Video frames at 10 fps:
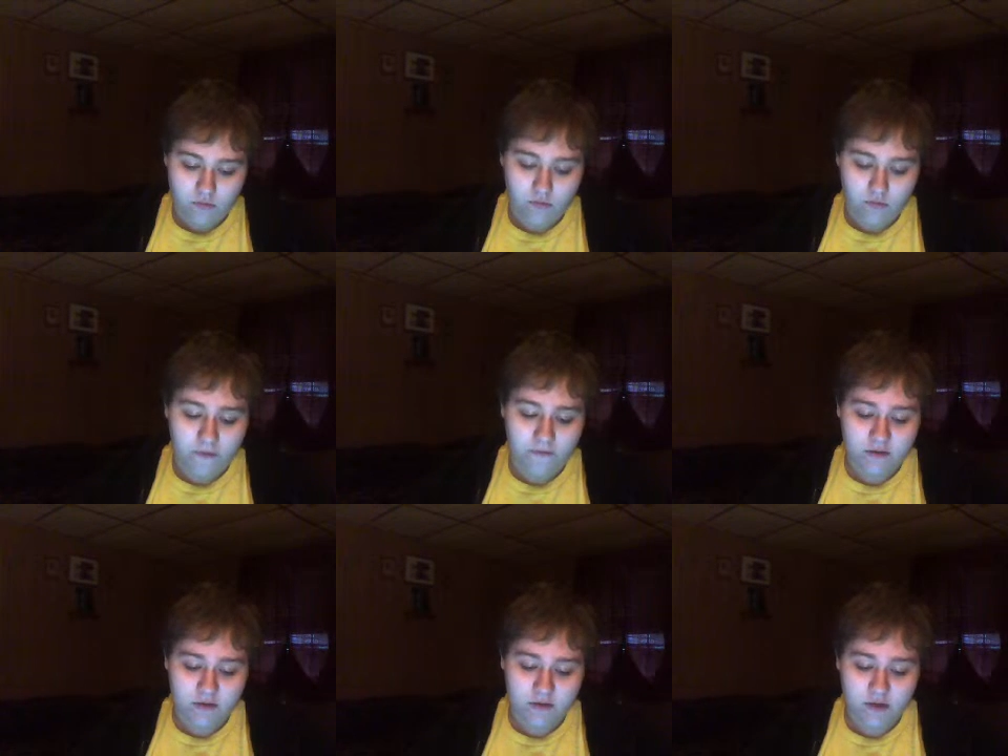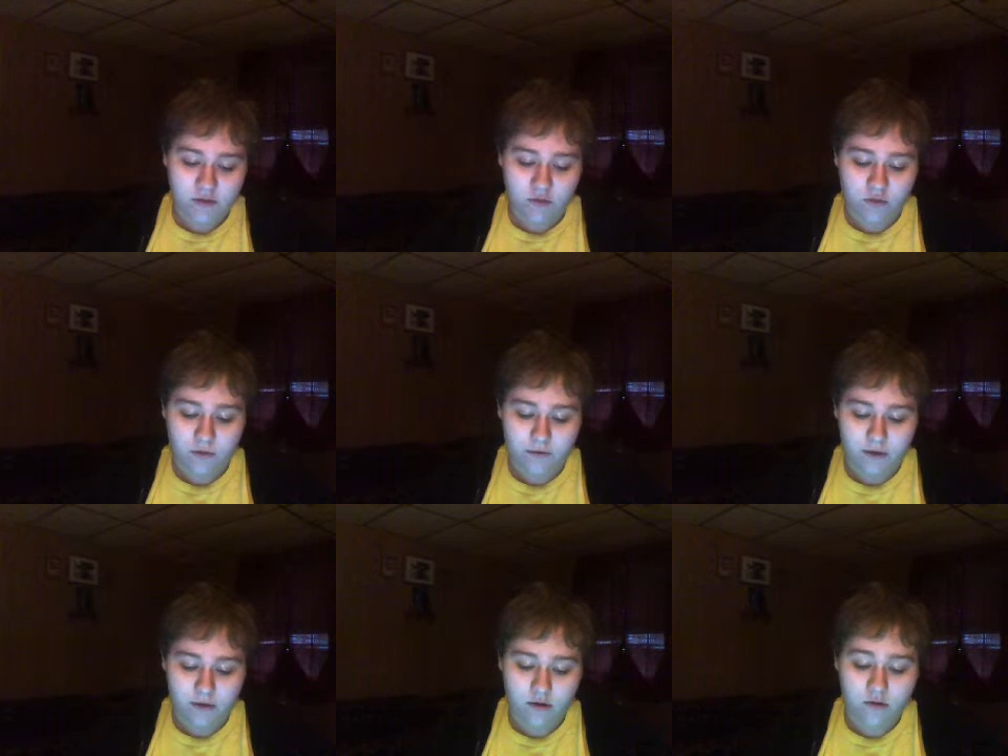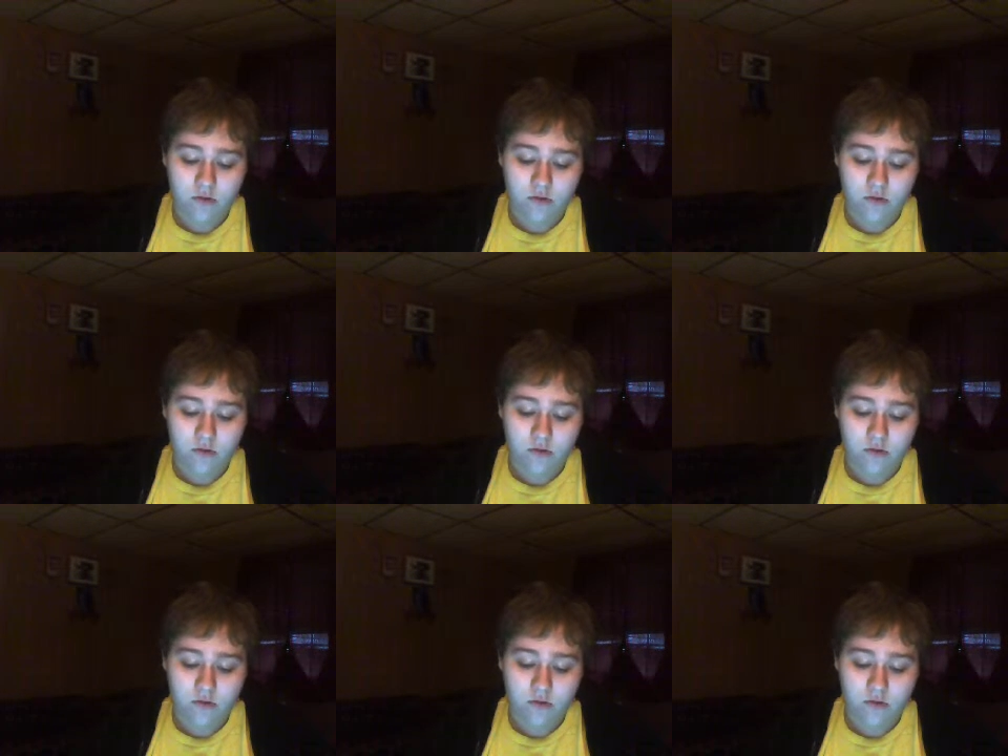We'll be fixing the issue where players